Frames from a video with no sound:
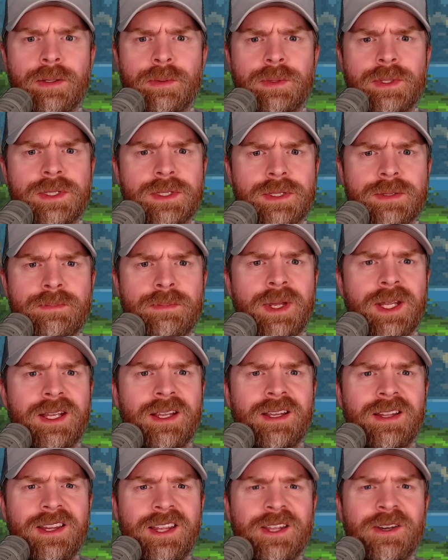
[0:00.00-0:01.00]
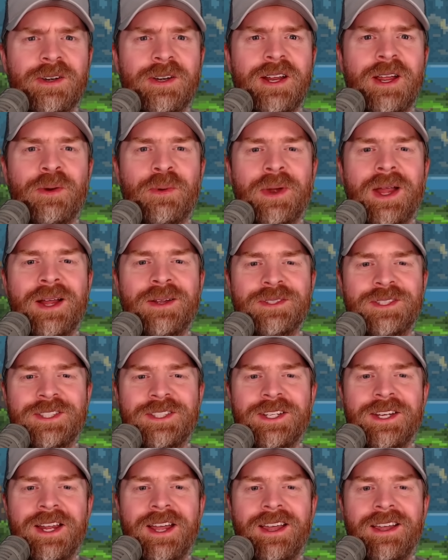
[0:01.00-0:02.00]
It was making the internet rounds
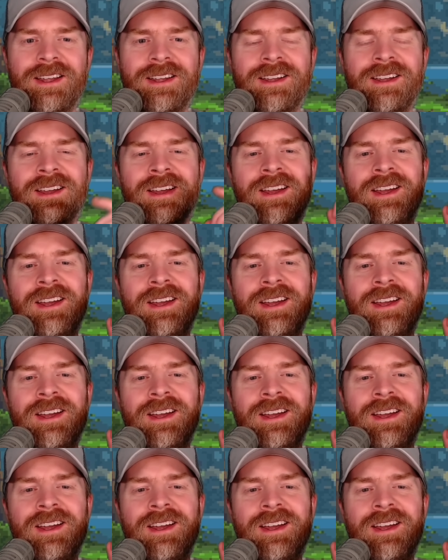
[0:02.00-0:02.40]
today.